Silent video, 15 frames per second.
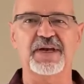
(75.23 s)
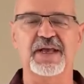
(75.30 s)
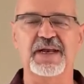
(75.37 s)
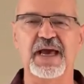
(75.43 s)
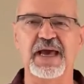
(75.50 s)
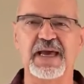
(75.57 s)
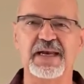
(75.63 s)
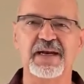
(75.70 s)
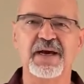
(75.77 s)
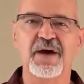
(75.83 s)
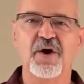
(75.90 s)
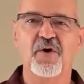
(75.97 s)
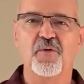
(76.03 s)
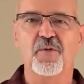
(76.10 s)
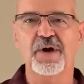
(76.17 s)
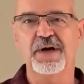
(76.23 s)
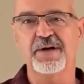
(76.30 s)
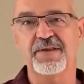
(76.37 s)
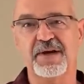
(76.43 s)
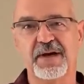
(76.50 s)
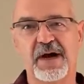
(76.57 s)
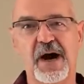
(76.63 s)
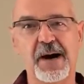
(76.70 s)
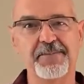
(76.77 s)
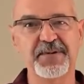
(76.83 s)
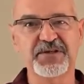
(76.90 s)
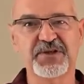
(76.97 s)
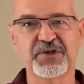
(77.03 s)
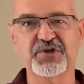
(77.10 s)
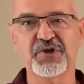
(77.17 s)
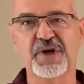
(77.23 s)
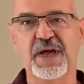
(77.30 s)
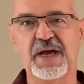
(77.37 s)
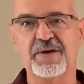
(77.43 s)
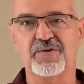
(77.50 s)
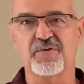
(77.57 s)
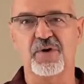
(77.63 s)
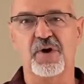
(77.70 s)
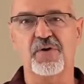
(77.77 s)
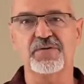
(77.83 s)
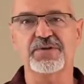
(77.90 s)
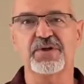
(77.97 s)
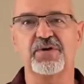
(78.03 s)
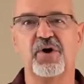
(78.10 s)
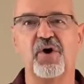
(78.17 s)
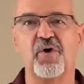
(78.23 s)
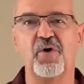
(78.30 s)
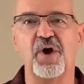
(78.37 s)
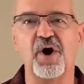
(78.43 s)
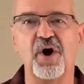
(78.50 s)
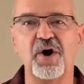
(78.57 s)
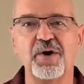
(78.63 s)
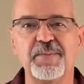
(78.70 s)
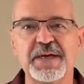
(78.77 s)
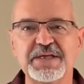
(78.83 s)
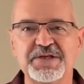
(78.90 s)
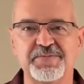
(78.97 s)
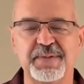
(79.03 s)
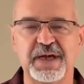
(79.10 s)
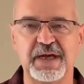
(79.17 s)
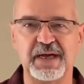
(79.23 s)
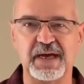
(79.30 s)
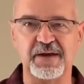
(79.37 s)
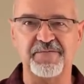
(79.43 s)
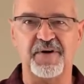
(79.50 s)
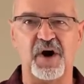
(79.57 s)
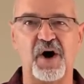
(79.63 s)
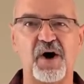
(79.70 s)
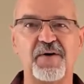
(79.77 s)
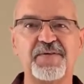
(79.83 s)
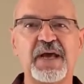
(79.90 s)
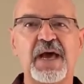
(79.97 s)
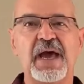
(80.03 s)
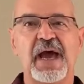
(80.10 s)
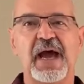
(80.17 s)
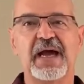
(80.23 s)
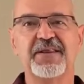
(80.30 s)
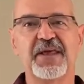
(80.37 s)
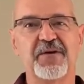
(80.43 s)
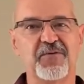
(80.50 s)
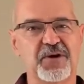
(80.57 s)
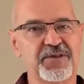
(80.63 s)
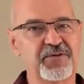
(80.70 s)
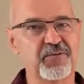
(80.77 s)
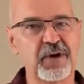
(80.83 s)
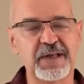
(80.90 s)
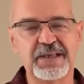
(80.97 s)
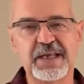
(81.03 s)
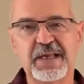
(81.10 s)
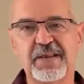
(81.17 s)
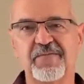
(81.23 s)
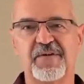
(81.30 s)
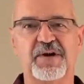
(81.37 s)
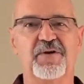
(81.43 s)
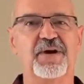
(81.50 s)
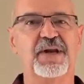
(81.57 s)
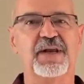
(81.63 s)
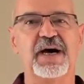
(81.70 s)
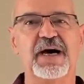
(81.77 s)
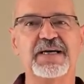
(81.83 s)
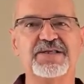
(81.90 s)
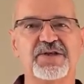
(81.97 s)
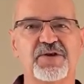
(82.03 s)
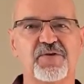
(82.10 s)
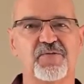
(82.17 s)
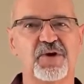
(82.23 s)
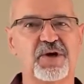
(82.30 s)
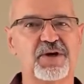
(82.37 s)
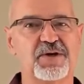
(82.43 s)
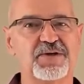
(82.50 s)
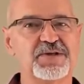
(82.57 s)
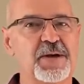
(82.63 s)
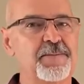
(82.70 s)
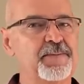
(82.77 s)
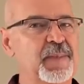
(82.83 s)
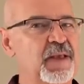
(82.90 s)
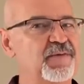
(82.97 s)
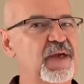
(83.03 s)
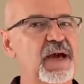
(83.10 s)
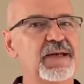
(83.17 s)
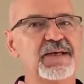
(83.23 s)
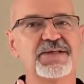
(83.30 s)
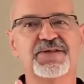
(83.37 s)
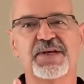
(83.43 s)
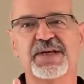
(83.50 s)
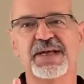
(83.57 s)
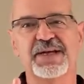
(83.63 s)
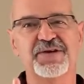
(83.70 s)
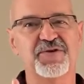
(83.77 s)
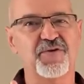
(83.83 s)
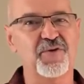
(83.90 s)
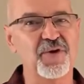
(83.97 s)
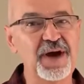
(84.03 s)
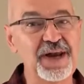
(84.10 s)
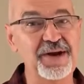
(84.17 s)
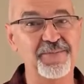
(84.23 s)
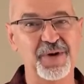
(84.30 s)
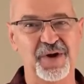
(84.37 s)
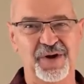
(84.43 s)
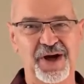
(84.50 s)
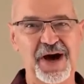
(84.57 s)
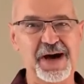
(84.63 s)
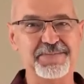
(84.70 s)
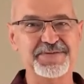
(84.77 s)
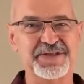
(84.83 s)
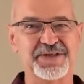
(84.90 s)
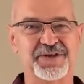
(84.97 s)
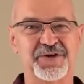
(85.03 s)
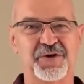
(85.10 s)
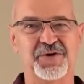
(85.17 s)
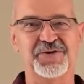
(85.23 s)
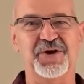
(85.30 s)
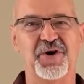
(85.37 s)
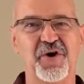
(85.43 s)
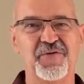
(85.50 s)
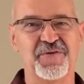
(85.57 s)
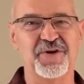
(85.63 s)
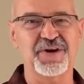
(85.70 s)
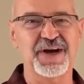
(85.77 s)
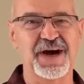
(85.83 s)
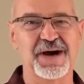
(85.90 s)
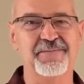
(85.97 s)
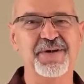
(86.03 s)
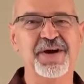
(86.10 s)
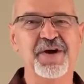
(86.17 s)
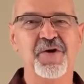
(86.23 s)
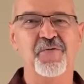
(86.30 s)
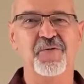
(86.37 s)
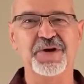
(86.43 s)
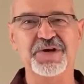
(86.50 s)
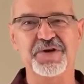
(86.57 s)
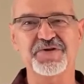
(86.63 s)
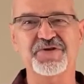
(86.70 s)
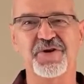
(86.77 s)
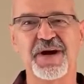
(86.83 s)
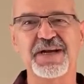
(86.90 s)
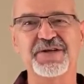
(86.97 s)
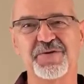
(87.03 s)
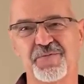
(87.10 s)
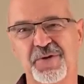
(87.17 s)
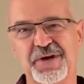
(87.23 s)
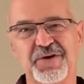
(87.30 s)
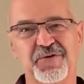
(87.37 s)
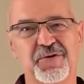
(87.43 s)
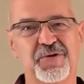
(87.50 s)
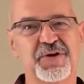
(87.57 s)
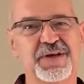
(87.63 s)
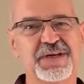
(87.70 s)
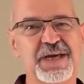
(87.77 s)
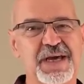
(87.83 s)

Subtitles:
and 8, where the opposition had grown to whole armies being involved, and they were threatening the very lives of the workers. That is an incredible obstacle to overcome when you're trying to recruit and